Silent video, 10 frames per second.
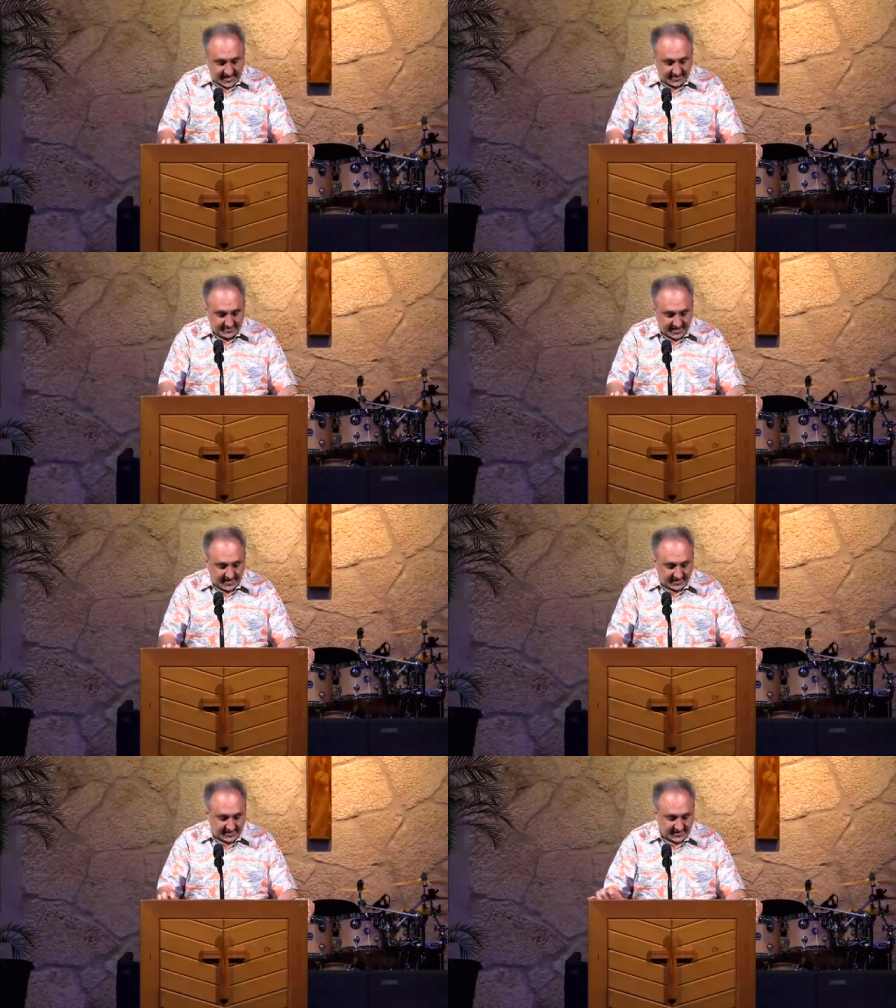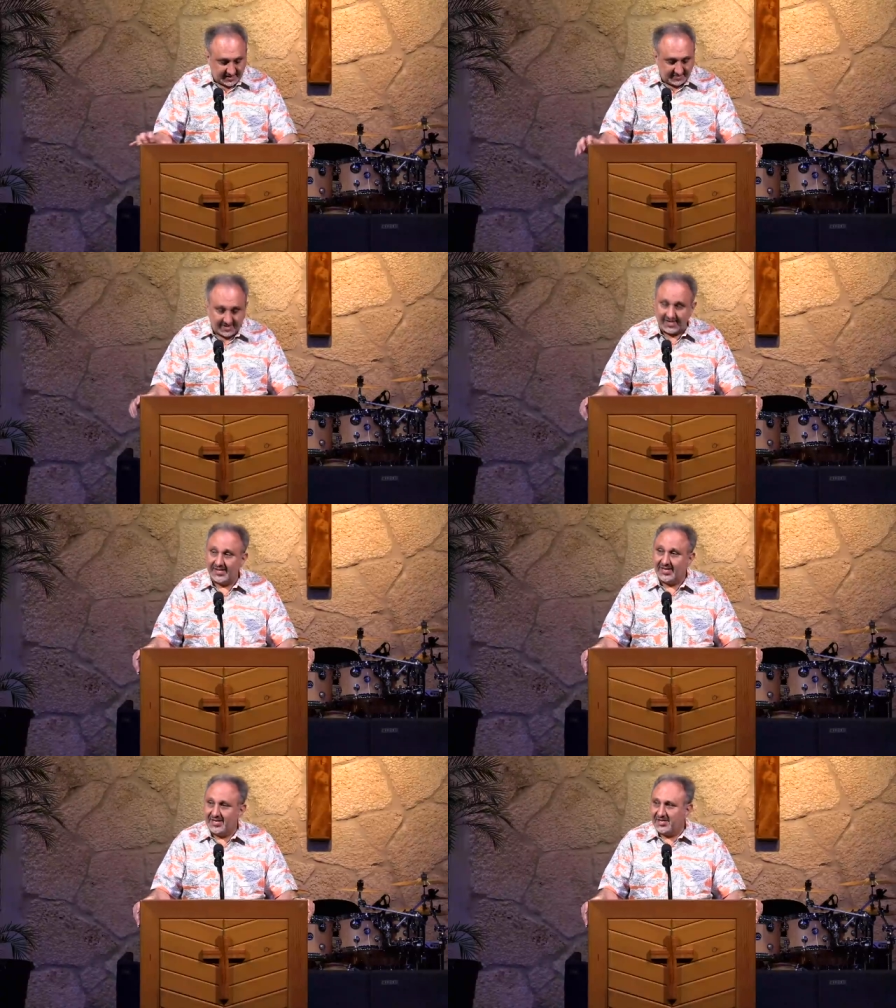amen and
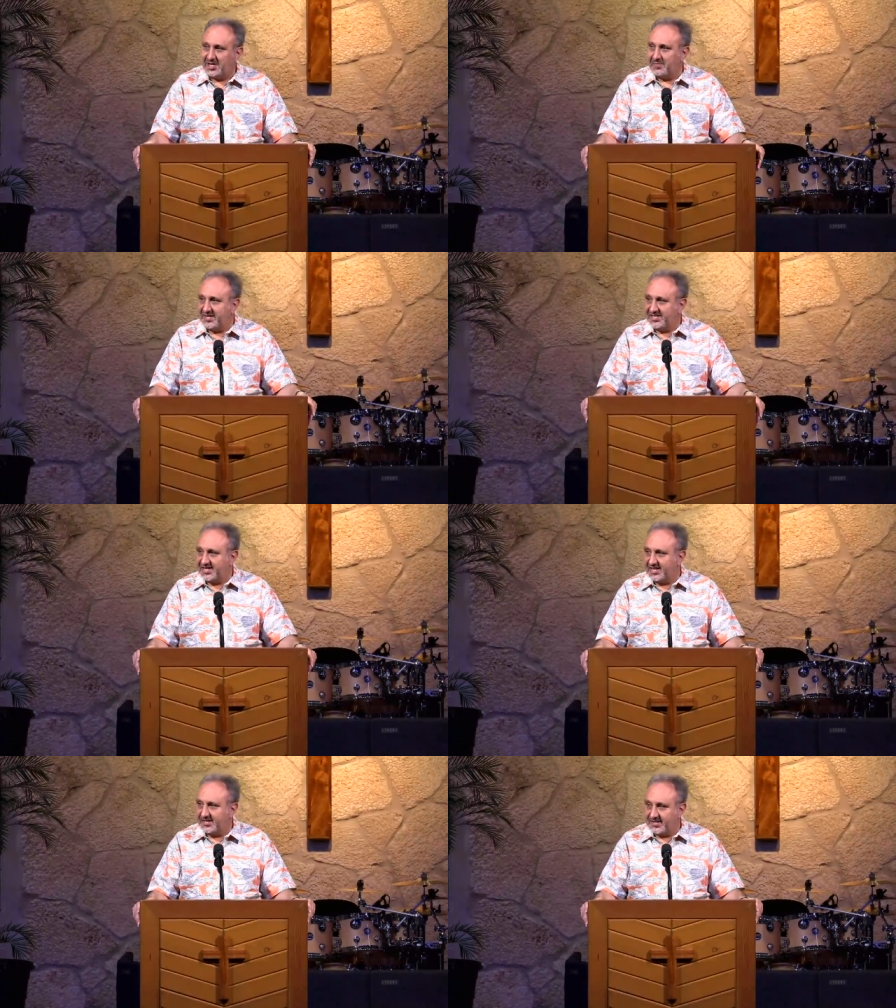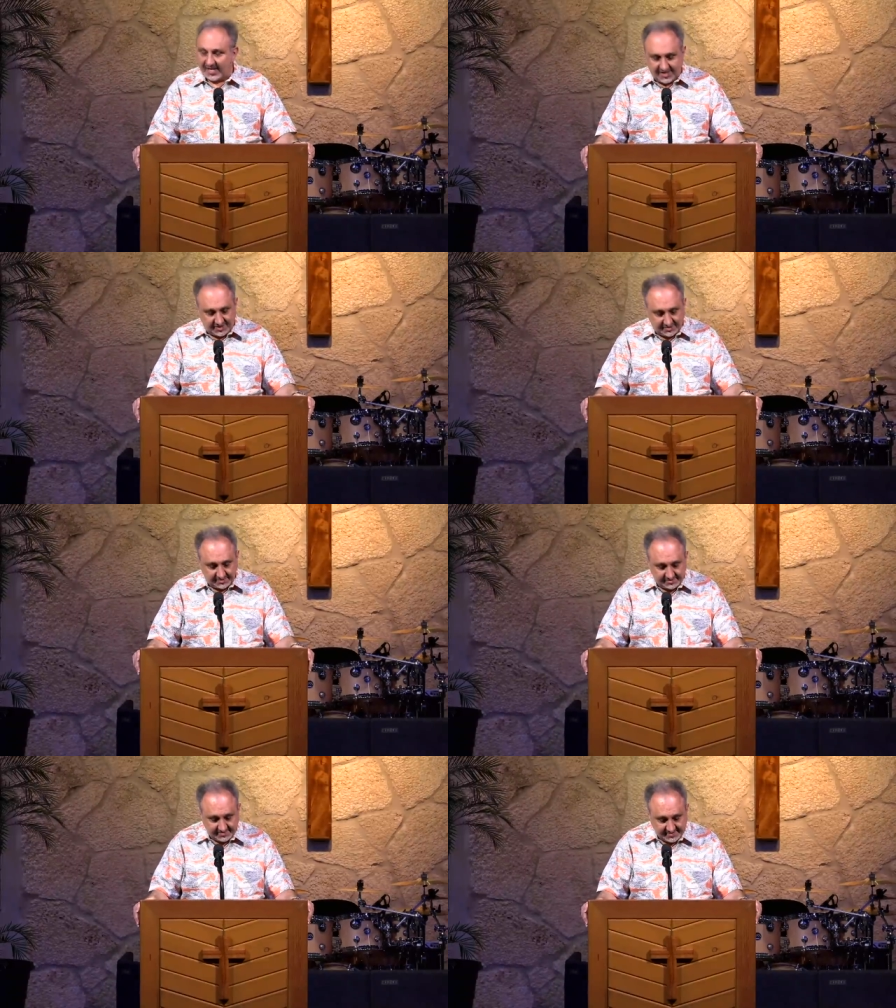amen. You can be seated. Thank
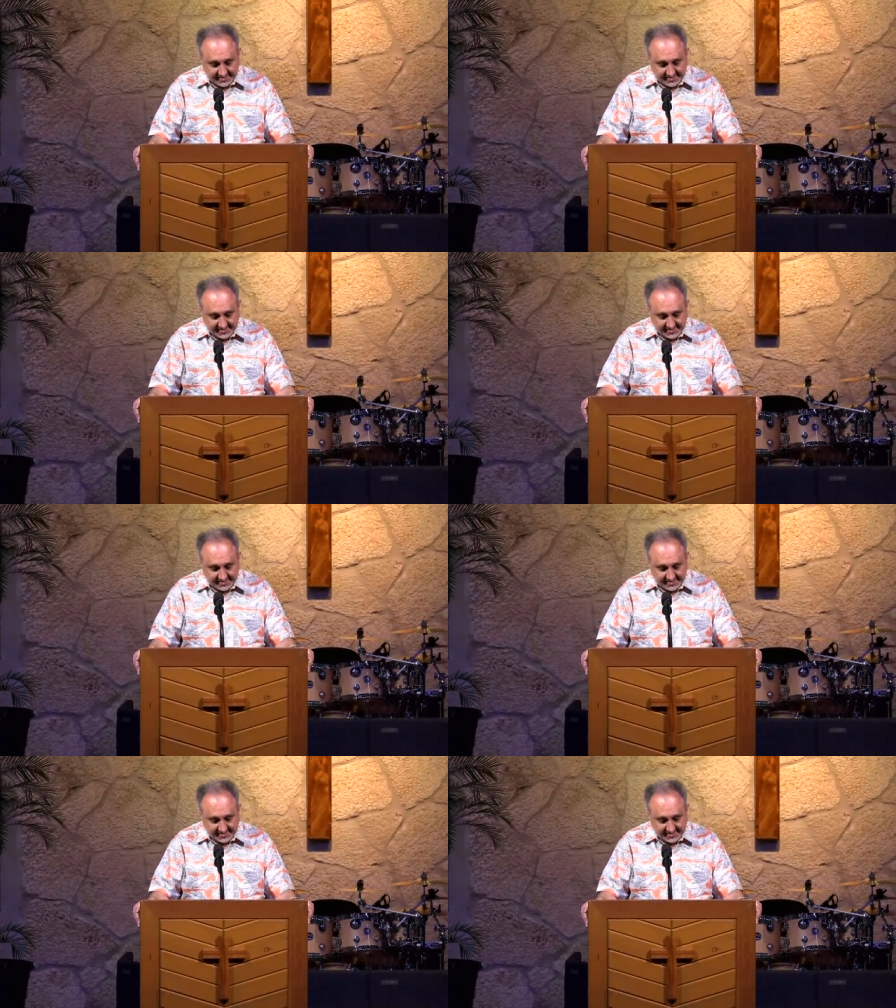you.